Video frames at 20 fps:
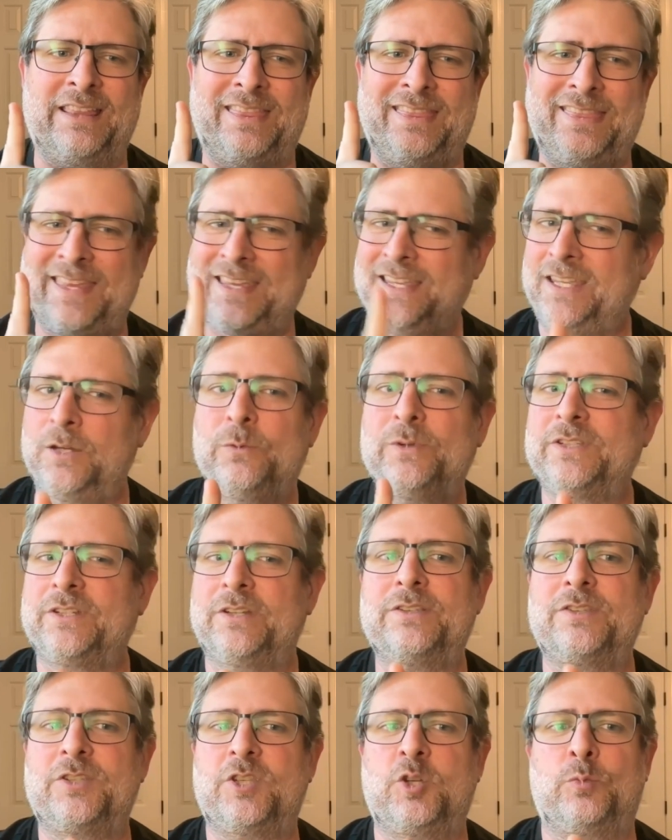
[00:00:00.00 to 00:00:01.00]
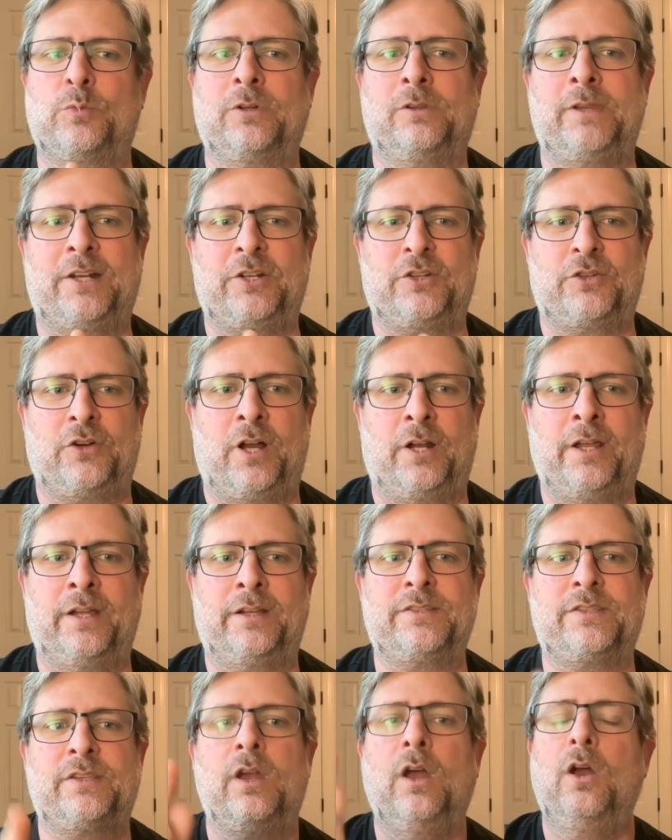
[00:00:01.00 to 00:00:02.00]
I think it was consumer
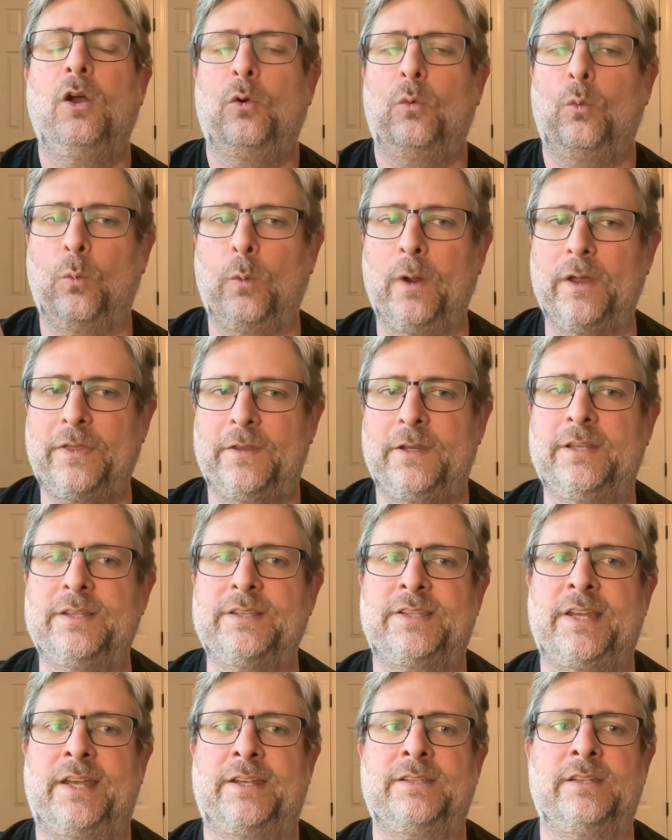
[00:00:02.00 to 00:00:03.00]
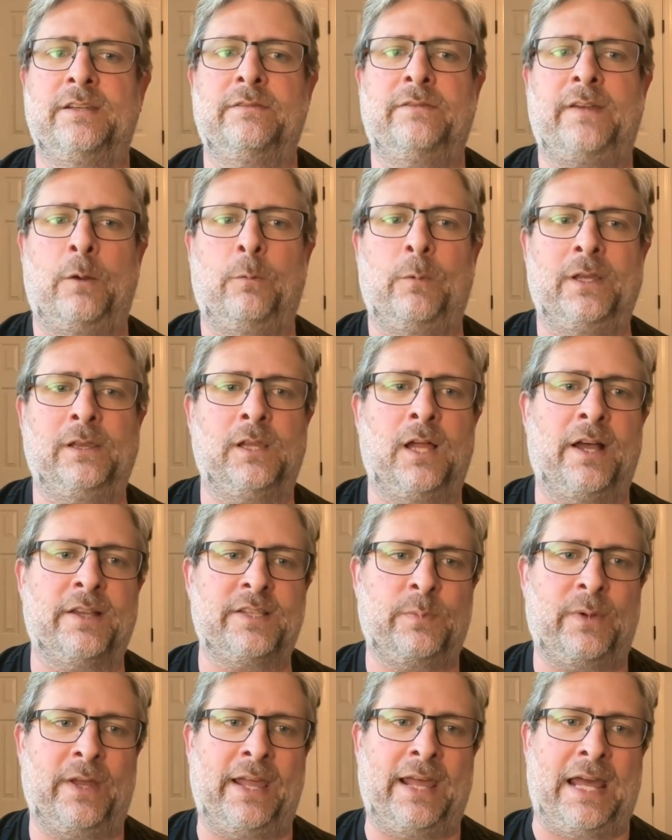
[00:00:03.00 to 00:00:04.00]
electronics with an incentive, and we
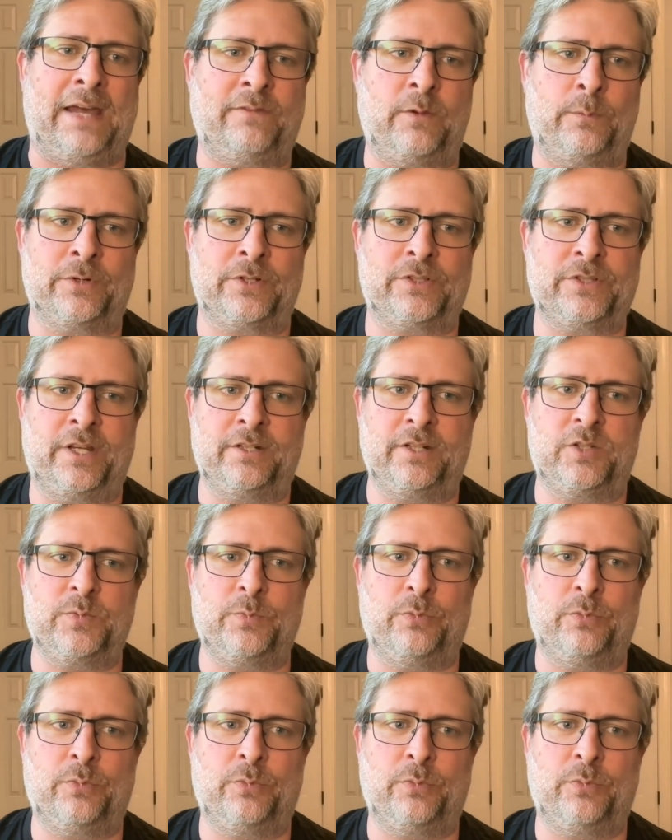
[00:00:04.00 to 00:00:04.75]
lost by 0.5%.